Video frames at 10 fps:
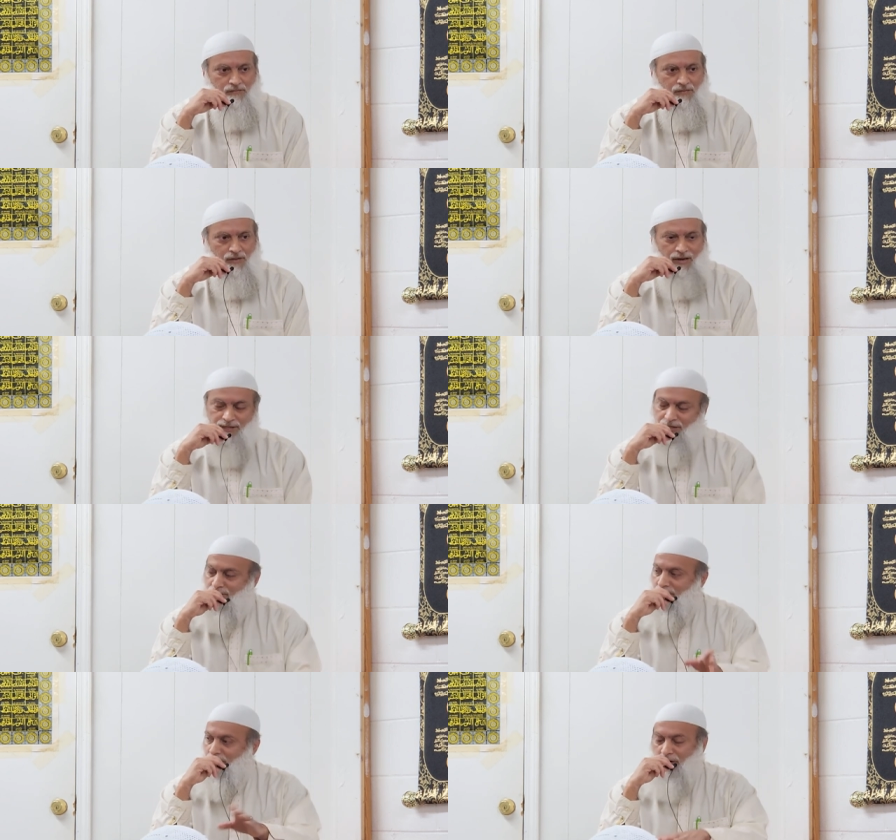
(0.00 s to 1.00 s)
And as I
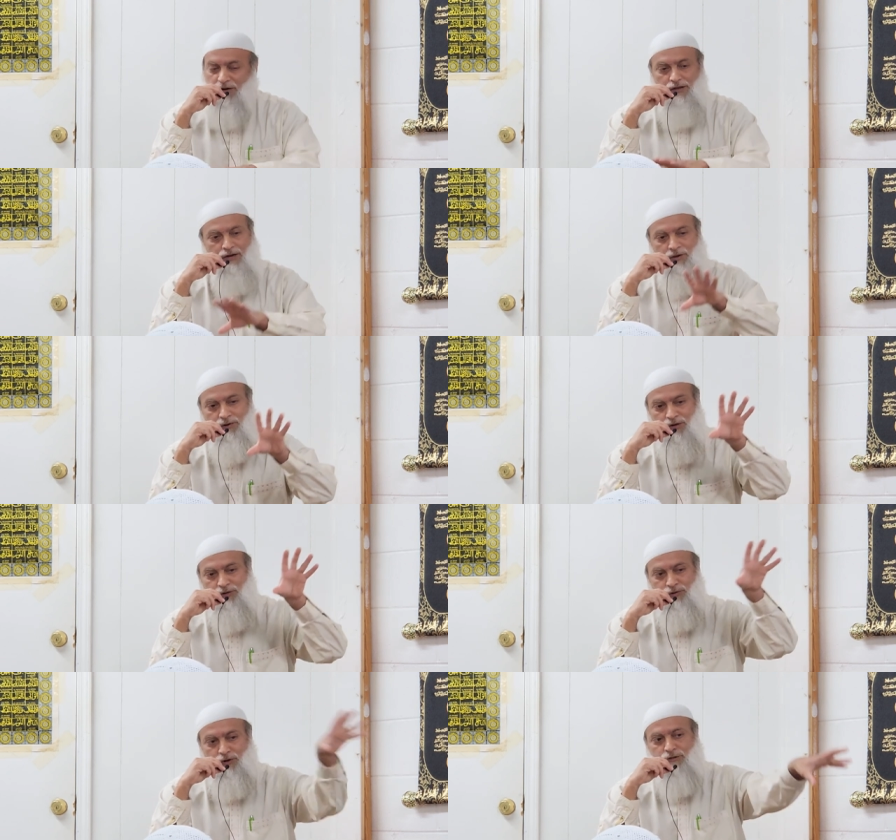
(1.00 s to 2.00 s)
said earlier, he will
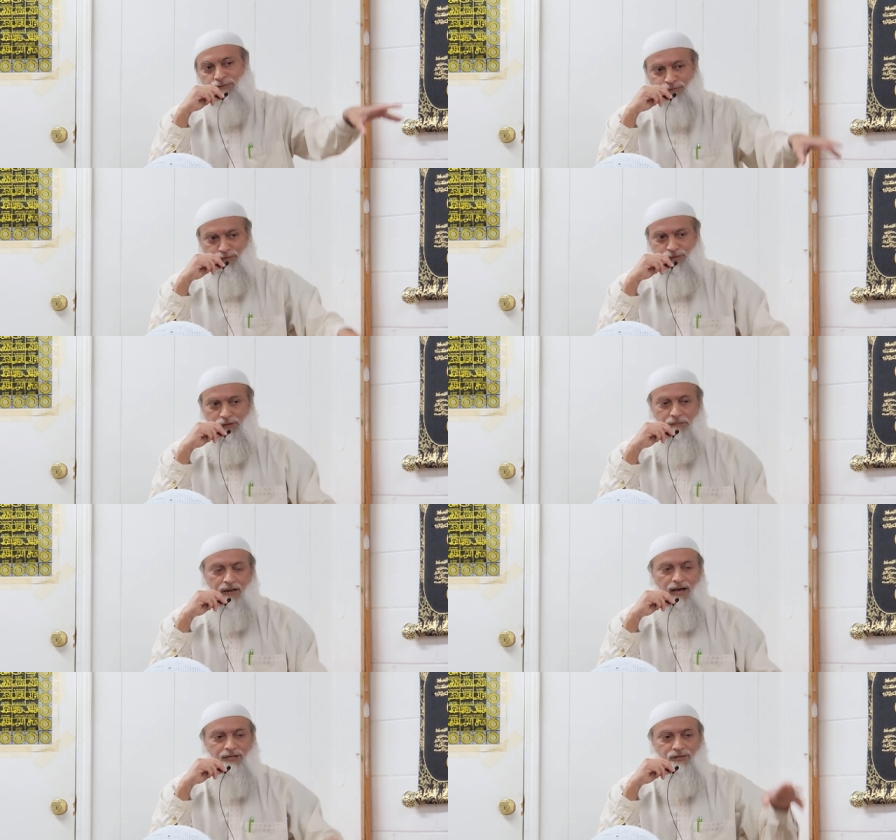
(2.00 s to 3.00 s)
control the food
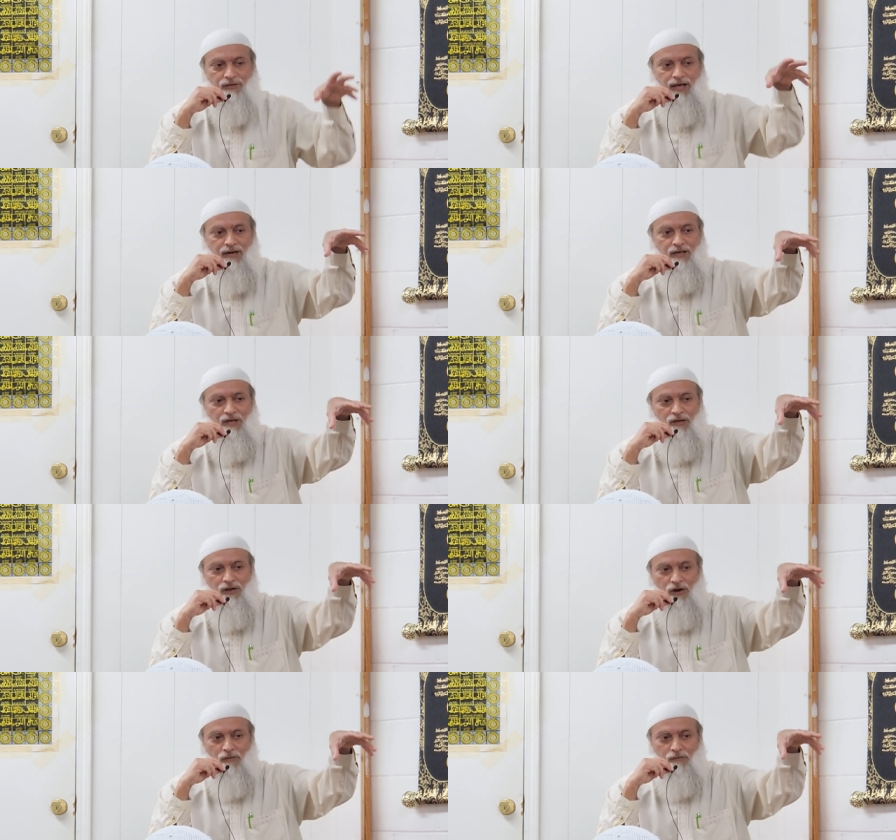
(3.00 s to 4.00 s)
supply so that,
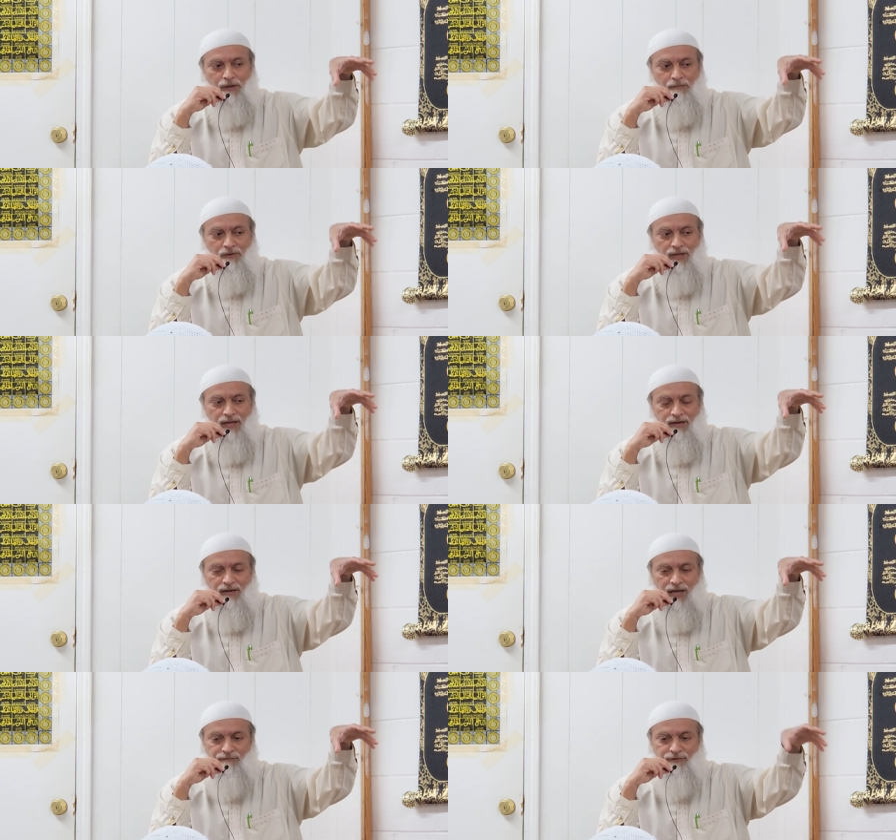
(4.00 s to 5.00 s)
you know, people that
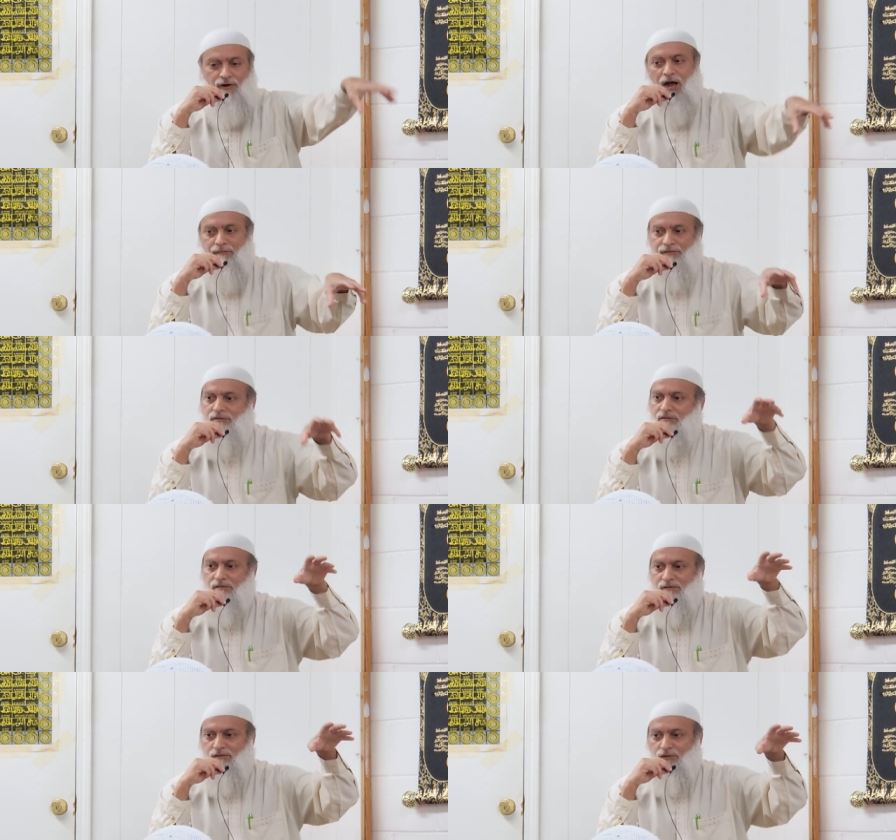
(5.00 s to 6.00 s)
have crops
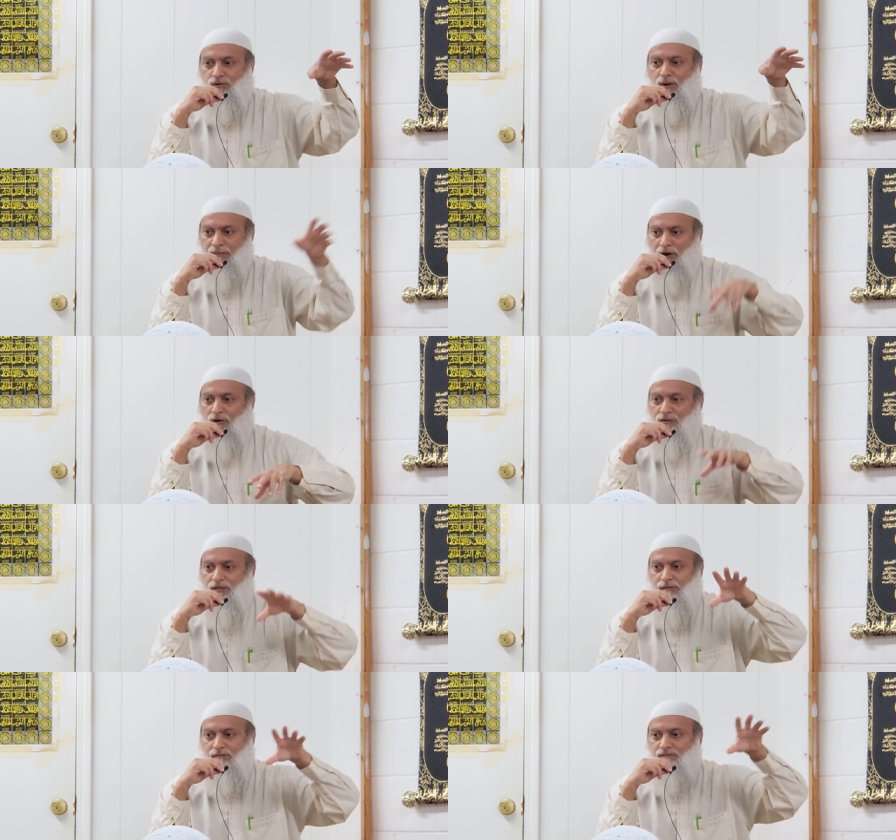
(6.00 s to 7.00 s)
who oppose
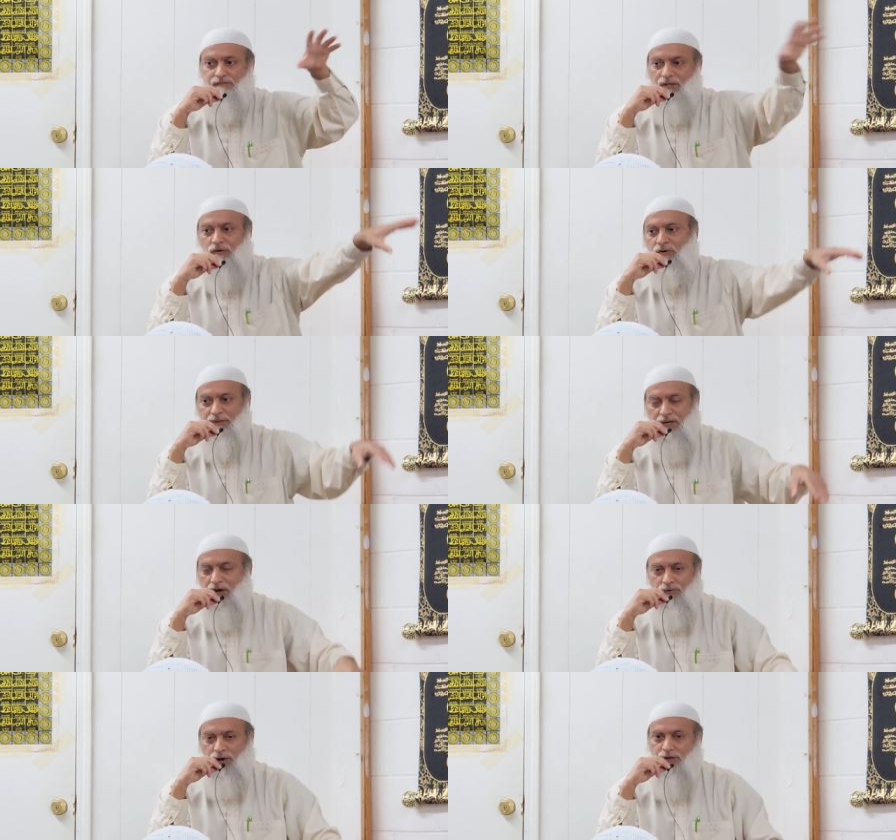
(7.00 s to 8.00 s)
him, there will be
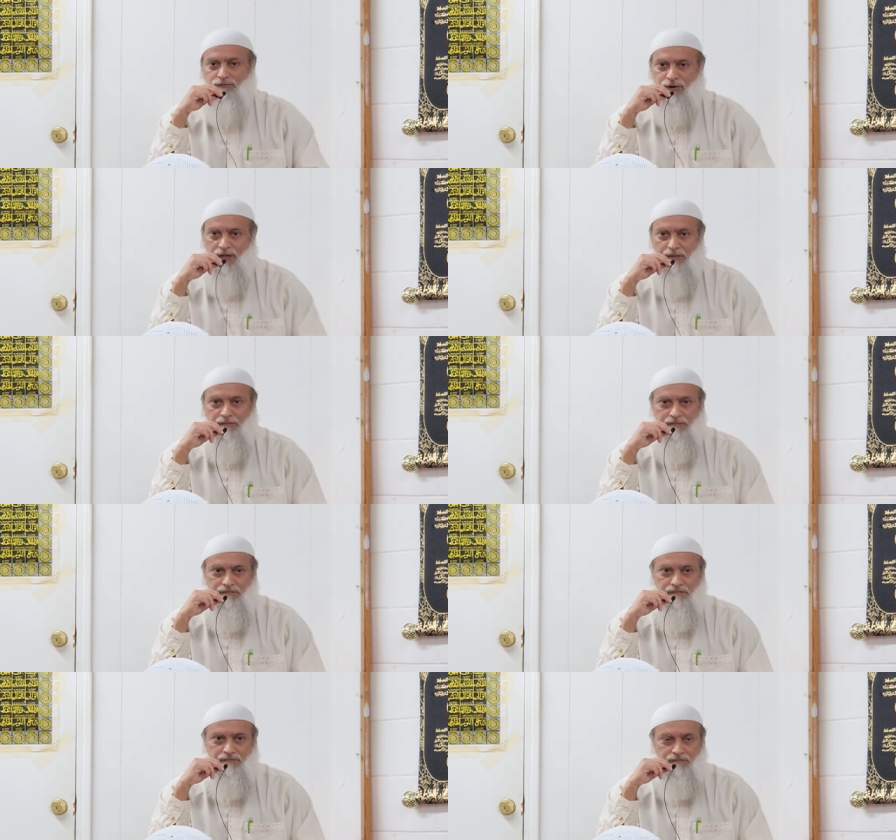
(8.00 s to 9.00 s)
no rain for them.
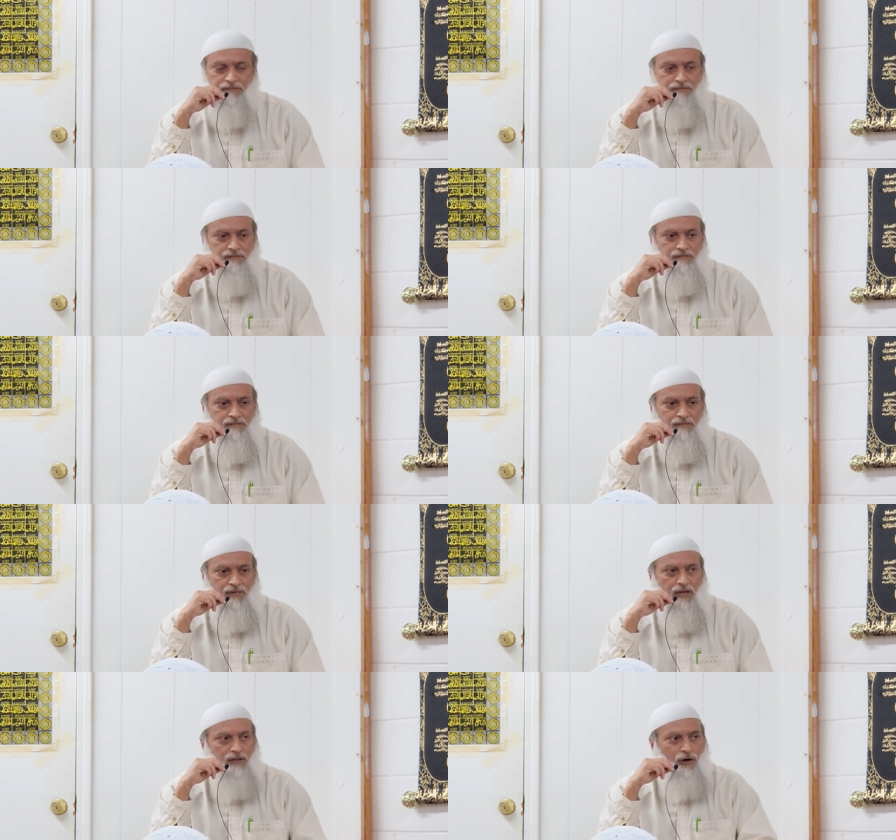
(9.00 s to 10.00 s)

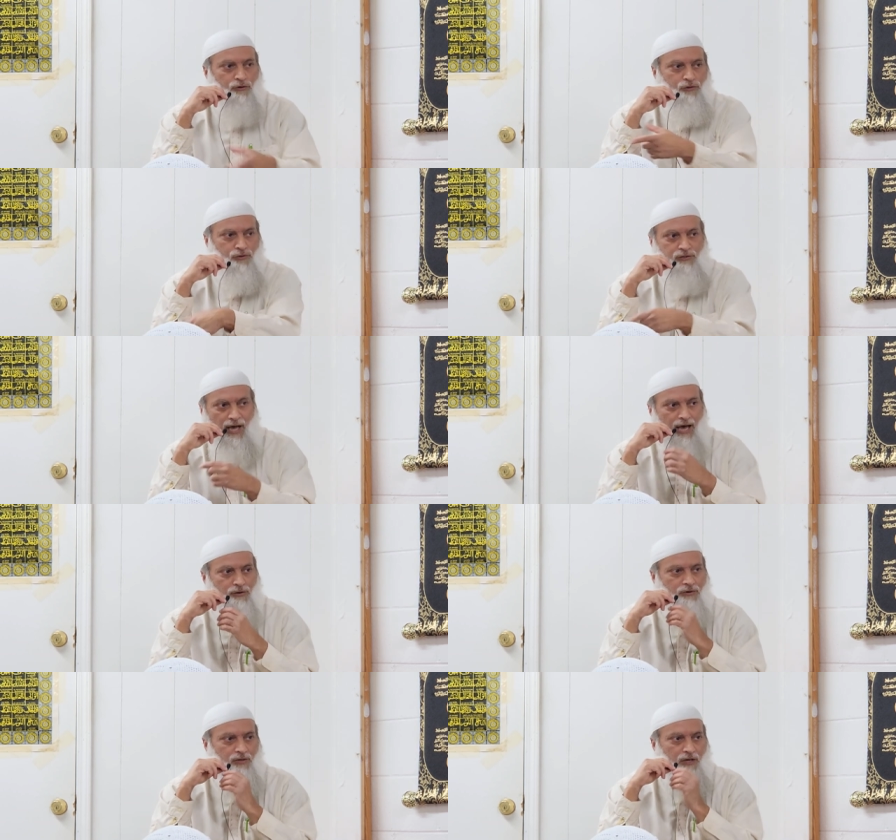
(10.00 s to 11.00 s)
And those who side
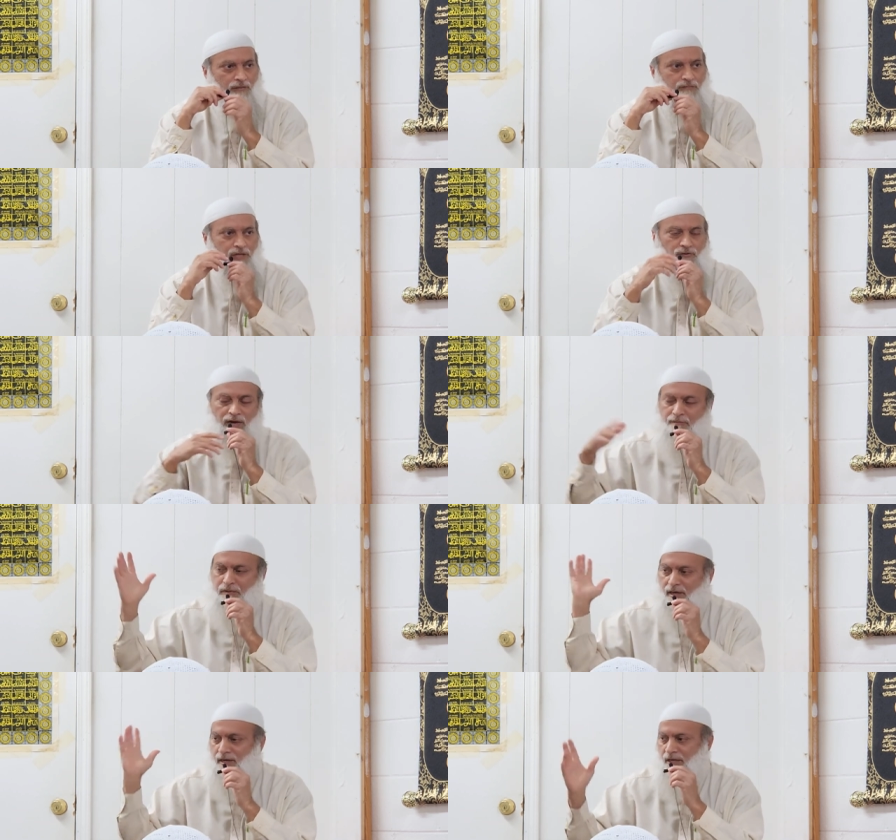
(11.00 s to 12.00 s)
with him, they will have
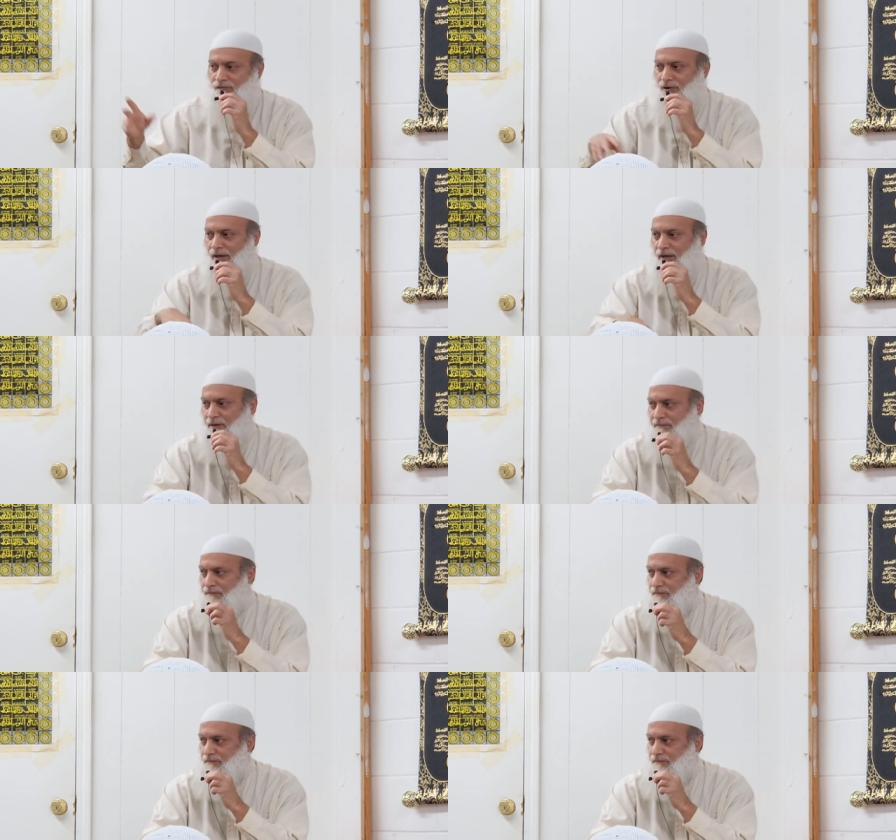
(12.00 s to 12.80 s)
plenty of rain.